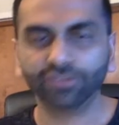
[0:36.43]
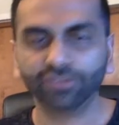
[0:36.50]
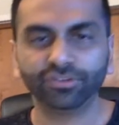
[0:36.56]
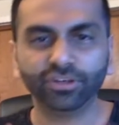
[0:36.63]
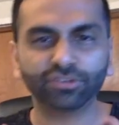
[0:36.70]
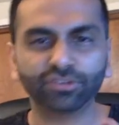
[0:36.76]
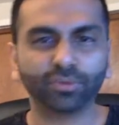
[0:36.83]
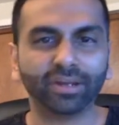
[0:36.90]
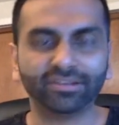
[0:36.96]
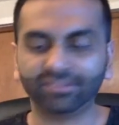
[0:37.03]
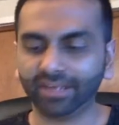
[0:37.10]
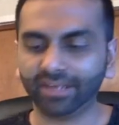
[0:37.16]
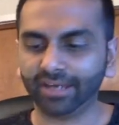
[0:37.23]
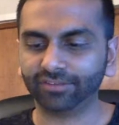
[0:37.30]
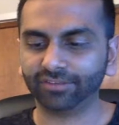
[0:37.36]
So here's what it's
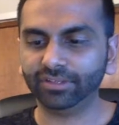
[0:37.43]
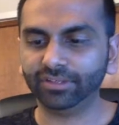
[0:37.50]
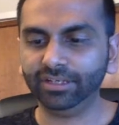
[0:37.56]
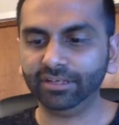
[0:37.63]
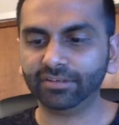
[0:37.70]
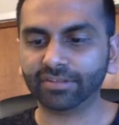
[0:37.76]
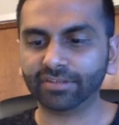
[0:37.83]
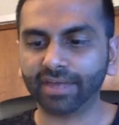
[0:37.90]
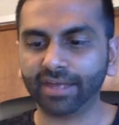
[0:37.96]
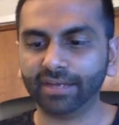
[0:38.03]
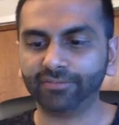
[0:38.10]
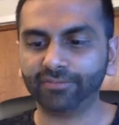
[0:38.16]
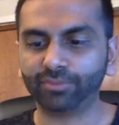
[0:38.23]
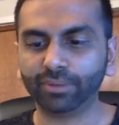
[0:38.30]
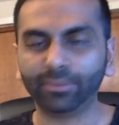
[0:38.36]
saying. So here then,
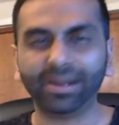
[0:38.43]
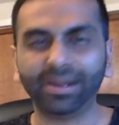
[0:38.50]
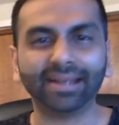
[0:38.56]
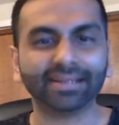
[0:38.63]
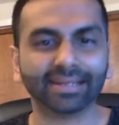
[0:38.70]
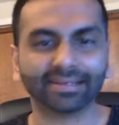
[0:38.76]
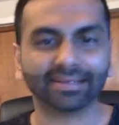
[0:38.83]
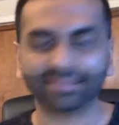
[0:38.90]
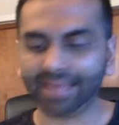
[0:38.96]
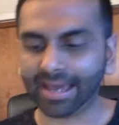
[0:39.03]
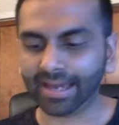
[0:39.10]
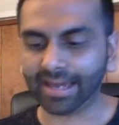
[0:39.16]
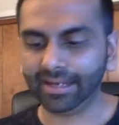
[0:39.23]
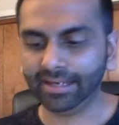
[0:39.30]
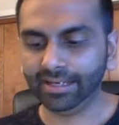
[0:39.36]
if we write it like
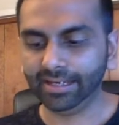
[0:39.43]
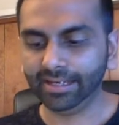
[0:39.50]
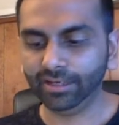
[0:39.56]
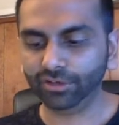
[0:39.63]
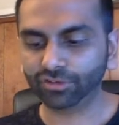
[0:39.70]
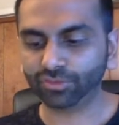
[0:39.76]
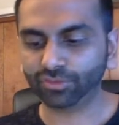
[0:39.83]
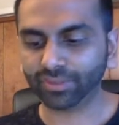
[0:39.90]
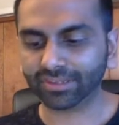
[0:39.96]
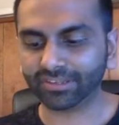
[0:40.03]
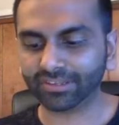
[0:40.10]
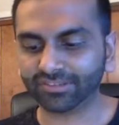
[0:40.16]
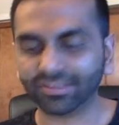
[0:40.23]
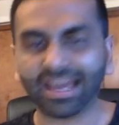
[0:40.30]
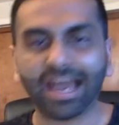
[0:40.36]
that, here's what
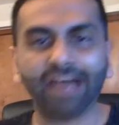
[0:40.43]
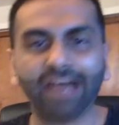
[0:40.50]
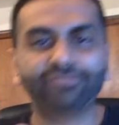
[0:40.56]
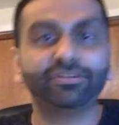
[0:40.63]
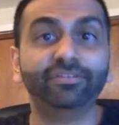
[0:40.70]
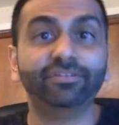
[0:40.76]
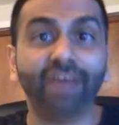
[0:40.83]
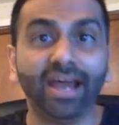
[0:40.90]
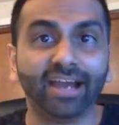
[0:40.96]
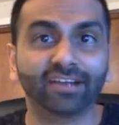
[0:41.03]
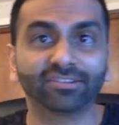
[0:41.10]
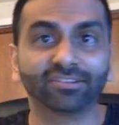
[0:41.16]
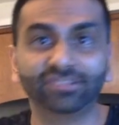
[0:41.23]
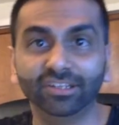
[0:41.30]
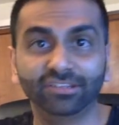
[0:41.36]
this f of
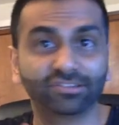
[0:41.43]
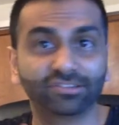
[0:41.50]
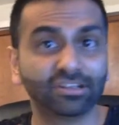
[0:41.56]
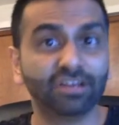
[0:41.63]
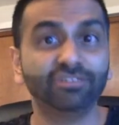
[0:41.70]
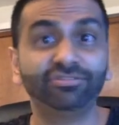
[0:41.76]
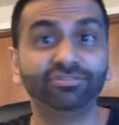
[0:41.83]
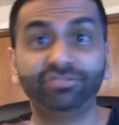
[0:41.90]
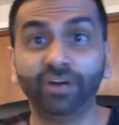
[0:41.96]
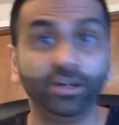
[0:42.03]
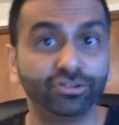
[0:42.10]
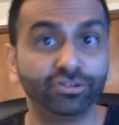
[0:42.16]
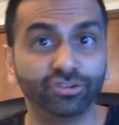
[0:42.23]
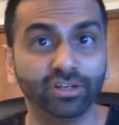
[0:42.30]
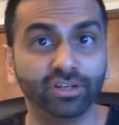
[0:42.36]
x, this
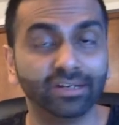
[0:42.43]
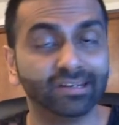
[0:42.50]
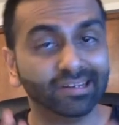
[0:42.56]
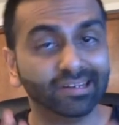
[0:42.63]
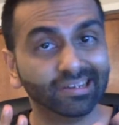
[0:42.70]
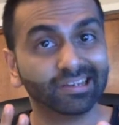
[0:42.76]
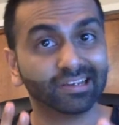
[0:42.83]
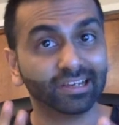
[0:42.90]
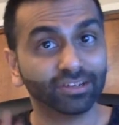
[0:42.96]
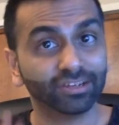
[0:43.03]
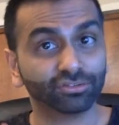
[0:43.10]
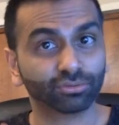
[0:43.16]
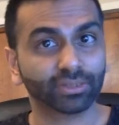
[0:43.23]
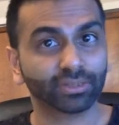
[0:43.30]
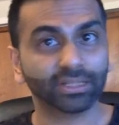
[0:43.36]
function,
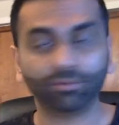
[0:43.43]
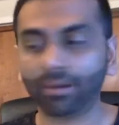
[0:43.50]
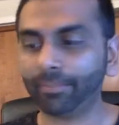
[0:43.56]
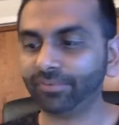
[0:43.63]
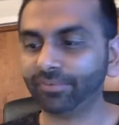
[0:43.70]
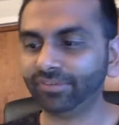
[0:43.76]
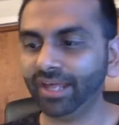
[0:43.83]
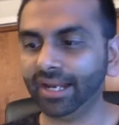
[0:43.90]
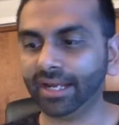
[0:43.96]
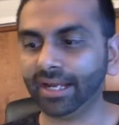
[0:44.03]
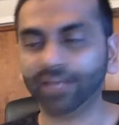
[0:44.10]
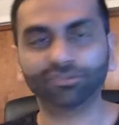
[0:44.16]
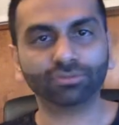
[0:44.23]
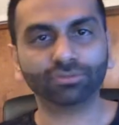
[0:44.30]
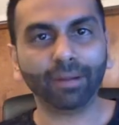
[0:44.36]
is really representing.
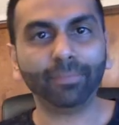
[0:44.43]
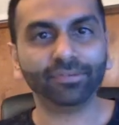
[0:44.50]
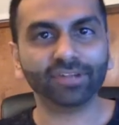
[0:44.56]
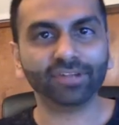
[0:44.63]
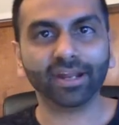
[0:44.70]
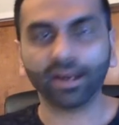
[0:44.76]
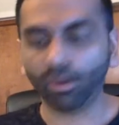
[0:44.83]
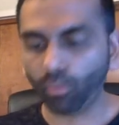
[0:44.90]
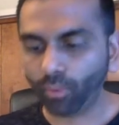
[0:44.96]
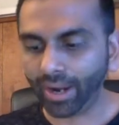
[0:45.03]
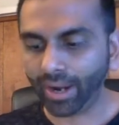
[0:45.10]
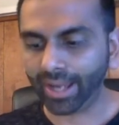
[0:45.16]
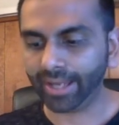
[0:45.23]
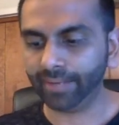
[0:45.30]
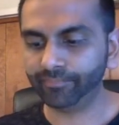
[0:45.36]
It's representing a
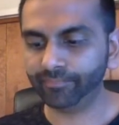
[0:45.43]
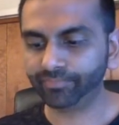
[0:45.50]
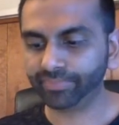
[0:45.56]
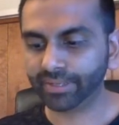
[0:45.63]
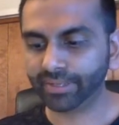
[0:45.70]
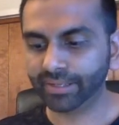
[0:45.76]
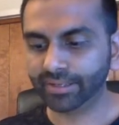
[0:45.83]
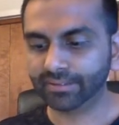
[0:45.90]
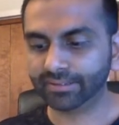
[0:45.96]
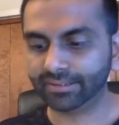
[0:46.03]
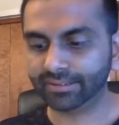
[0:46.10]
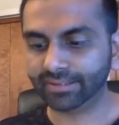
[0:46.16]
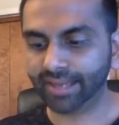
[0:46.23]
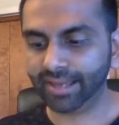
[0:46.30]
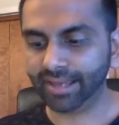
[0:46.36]
way to
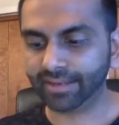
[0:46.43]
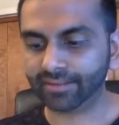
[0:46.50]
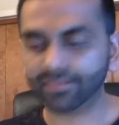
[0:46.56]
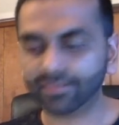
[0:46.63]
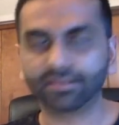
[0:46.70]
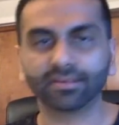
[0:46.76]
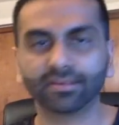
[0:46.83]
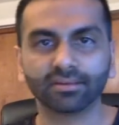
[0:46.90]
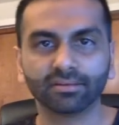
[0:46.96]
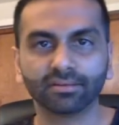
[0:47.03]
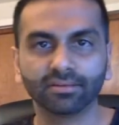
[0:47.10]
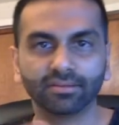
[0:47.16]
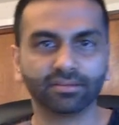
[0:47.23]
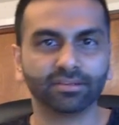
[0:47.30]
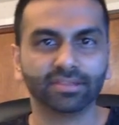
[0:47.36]
take
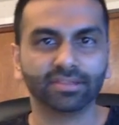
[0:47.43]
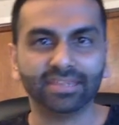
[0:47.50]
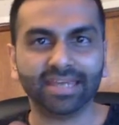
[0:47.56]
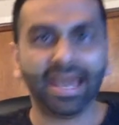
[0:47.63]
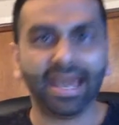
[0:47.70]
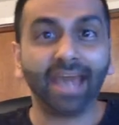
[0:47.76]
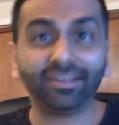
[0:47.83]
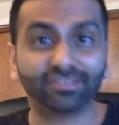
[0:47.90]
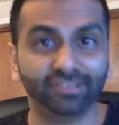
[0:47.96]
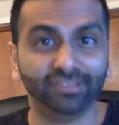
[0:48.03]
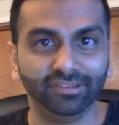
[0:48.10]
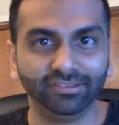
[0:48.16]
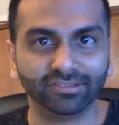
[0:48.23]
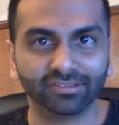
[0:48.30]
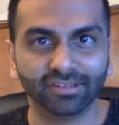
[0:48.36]
the
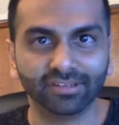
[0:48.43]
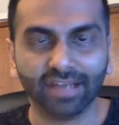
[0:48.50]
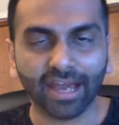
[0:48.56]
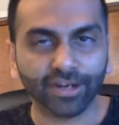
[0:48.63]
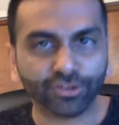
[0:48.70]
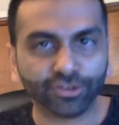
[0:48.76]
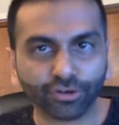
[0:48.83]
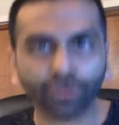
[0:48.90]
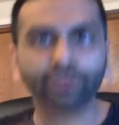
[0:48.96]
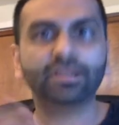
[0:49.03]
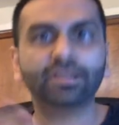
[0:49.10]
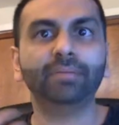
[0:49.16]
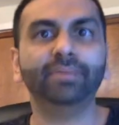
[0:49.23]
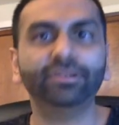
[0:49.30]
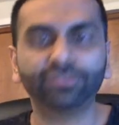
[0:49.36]
x's and turn
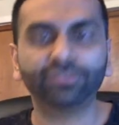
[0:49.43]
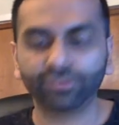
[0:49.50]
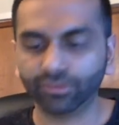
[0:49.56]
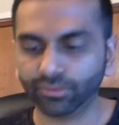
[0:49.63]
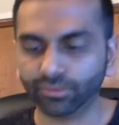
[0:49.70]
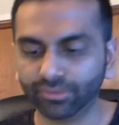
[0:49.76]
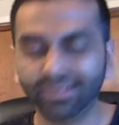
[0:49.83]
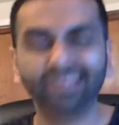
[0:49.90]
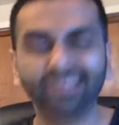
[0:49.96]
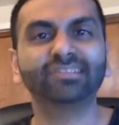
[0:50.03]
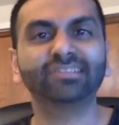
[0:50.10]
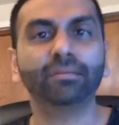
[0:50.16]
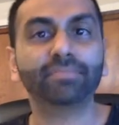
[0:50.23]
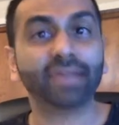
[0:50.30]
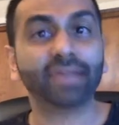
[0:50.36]
them into
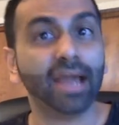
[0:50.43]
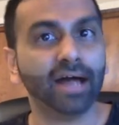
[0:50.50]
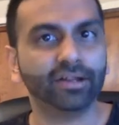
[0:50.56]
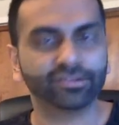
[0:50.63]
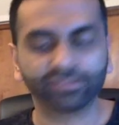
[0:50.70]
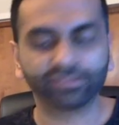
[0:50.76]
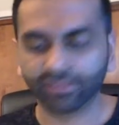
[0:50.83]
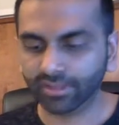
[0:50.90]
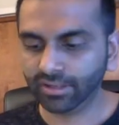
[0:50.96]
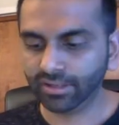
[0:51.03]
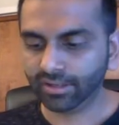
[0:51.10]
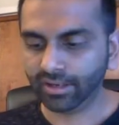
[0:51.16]
something else.